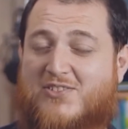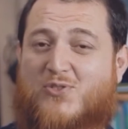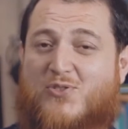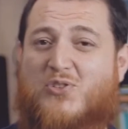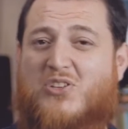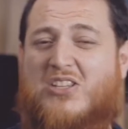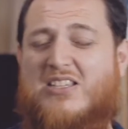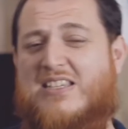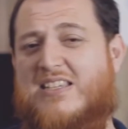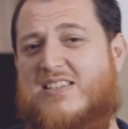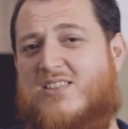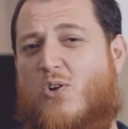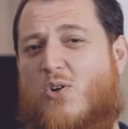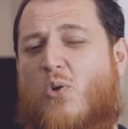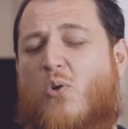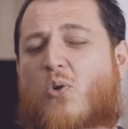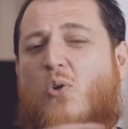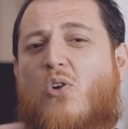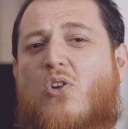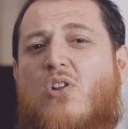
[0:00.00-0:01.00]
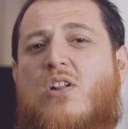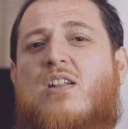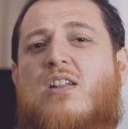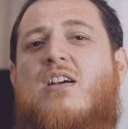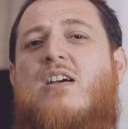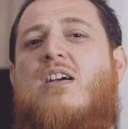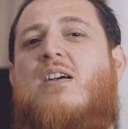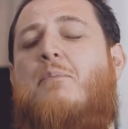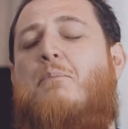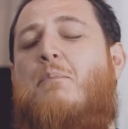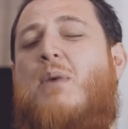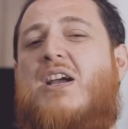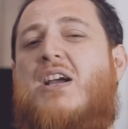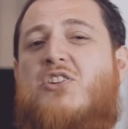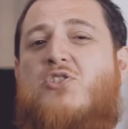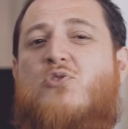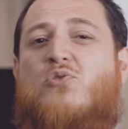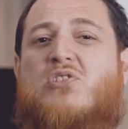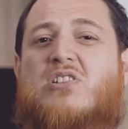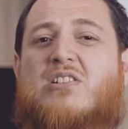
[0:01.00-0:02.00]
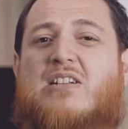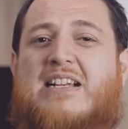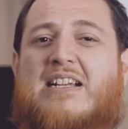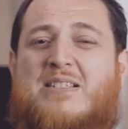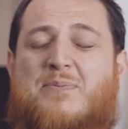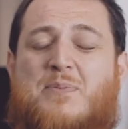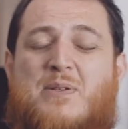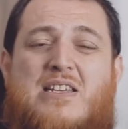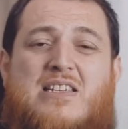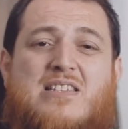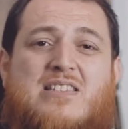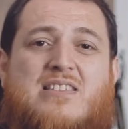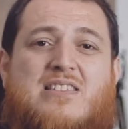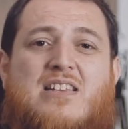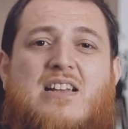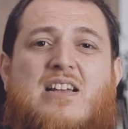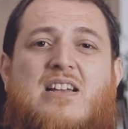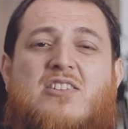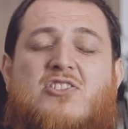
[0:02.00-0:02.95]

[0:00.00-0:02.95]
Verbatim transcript: So this is whole my user experience